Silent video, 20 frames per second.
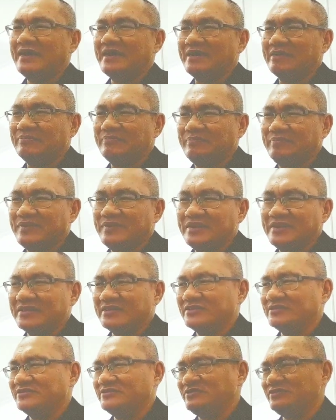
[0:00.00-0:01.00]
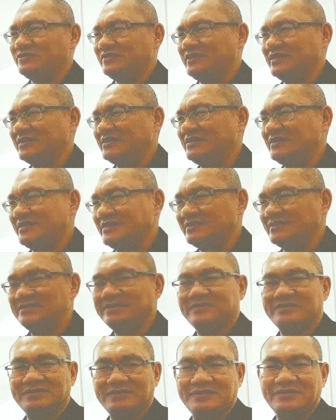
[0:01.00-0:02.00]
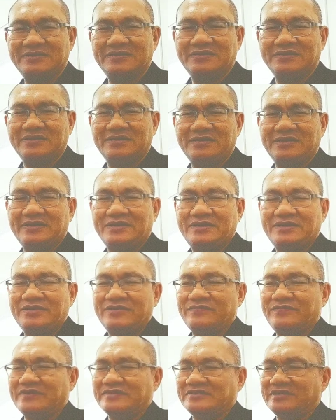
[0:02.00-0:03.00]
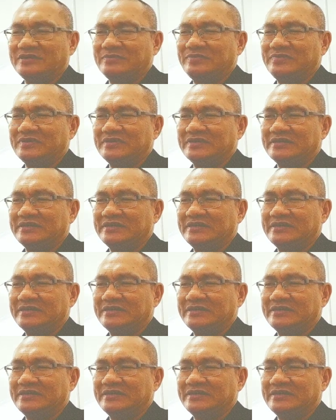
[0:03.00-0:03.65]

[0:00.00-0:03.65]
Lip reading: appeal to their needs. Yeah, for example,